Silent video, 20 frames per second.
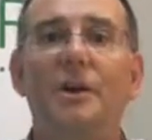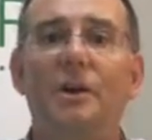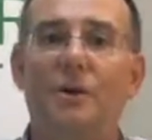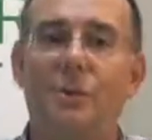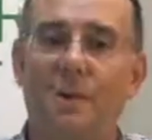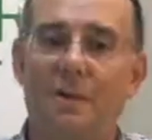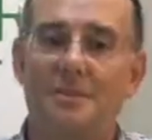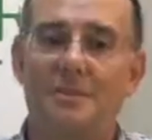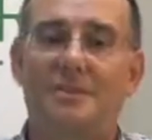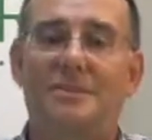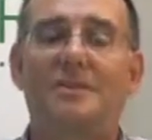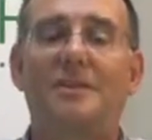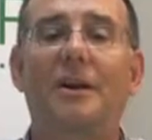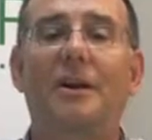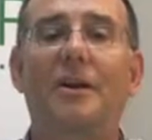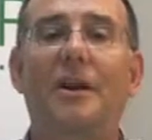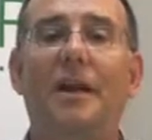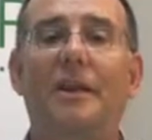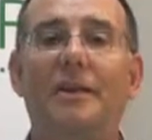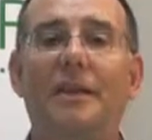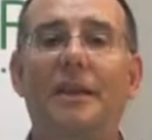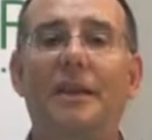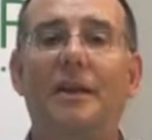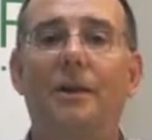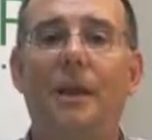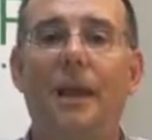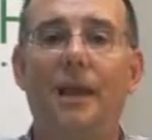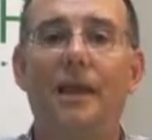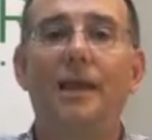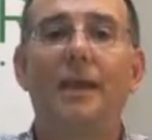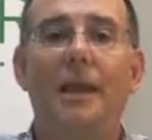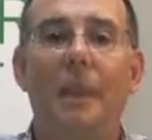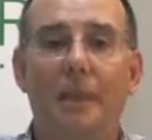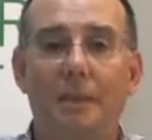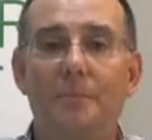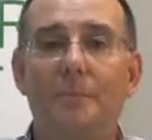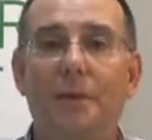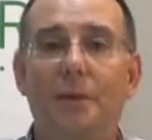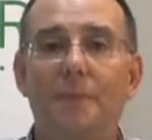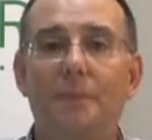who wants to start on the internet
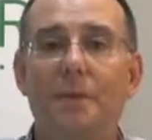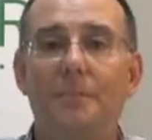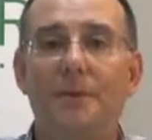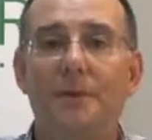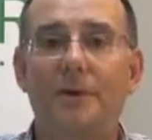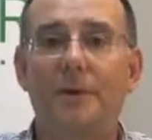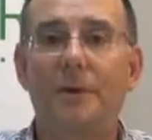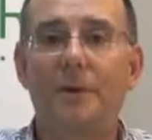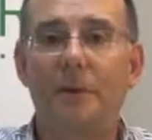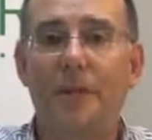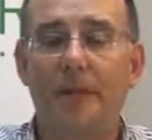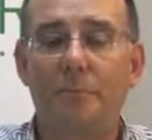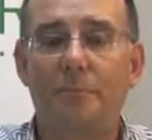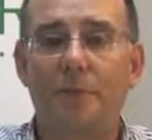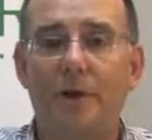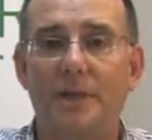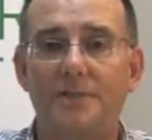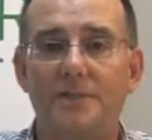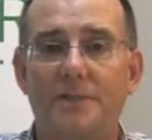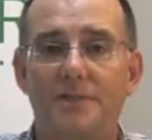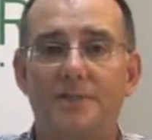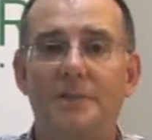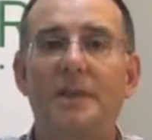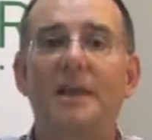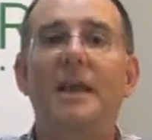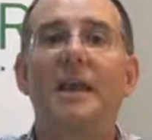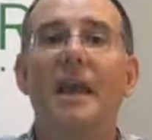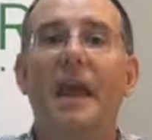and build up their internet presence.